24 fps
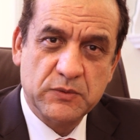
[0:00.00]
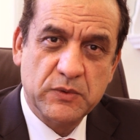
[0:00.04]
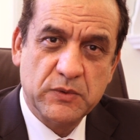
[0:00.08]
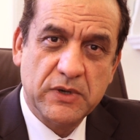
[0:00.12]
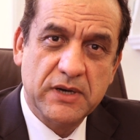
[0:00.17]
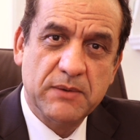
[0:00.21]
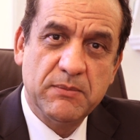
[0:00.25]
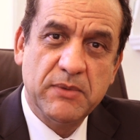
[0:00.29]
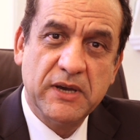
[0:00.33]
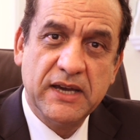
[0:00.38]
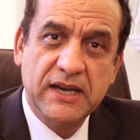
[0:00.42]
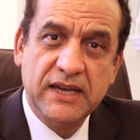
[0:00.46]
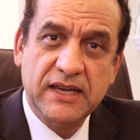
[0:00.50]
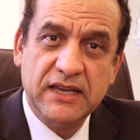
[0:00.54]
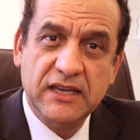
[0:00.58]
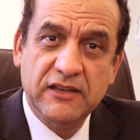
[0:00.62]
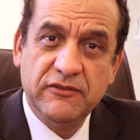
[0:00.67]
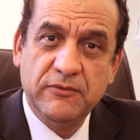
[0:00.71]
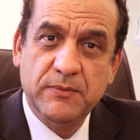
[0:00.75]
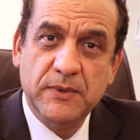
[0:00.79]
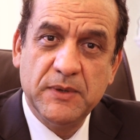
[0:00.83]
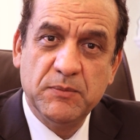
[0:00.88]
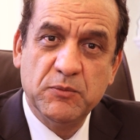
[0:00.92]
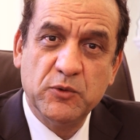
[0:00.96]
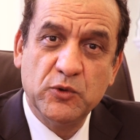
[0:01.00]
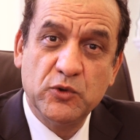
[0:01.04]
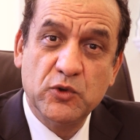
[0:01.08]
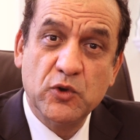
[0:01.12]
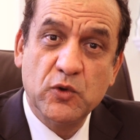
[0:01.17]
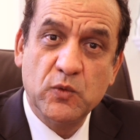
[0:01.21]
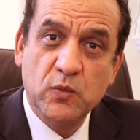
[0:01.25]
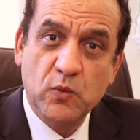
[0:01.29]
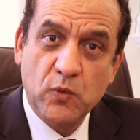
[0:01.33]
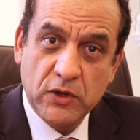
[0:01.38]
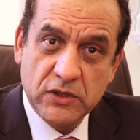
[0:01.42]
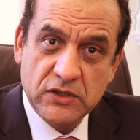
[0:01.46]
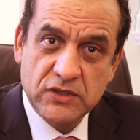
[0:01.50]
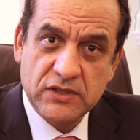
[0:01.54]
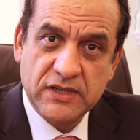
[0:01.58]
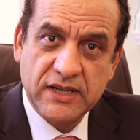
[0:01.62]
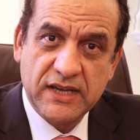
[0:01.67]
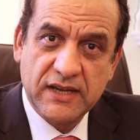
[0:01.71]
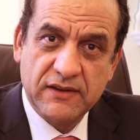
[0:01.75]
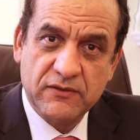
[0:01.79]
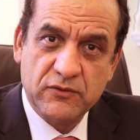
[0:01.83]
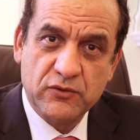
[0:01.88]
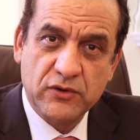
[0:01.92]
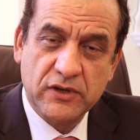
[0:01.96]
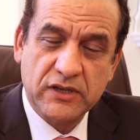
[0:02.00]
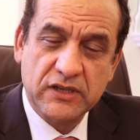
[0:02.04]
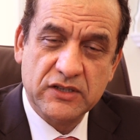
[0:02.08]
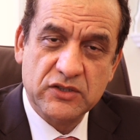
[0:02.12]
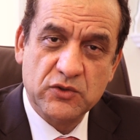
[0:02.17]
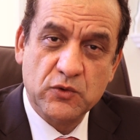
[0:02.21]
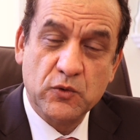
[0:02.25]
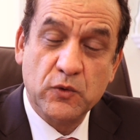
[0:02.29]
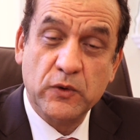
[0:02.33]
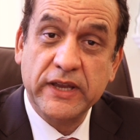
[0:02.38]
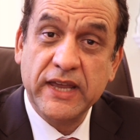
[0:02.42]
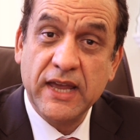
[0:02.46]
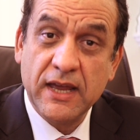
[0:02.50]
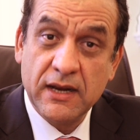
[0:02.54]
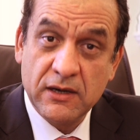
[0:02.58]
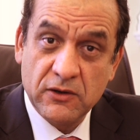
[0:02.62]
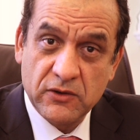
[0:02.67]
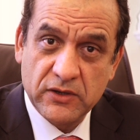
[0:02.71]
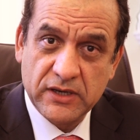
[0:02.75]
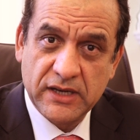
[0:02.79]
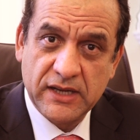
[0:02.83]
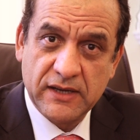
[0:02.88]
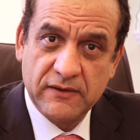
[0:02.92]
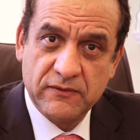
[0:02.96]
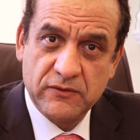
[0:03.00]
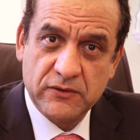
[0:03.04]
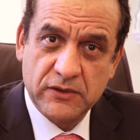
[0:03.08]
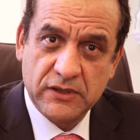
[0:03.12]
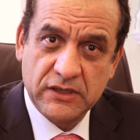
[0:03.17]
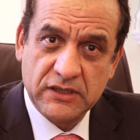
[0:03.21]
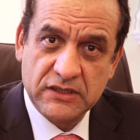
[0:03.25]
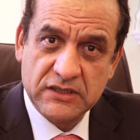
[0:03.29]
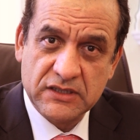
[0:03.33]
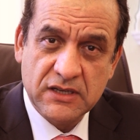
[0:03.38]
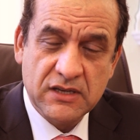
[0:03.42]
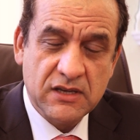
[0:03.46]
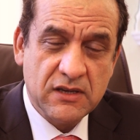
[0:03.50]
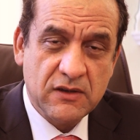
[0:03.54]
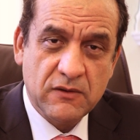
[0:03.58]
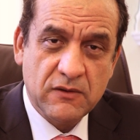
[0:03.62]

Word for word: whereby if people don't want to have drugs or cannot have drugs